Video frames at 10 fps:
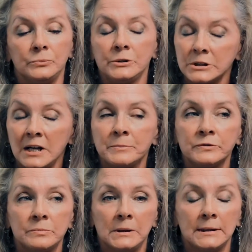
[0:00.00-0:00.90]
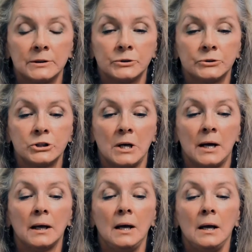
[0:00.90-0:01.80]
which comes from the electrical
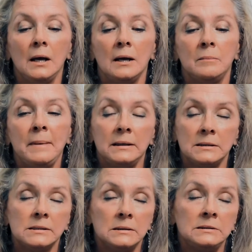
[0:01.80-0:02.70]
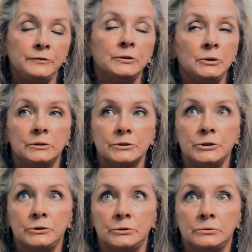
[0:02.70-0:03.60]
shock, made it difficult
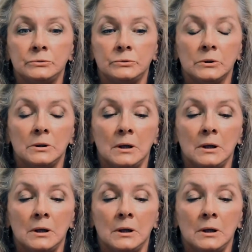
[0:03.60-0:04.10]
to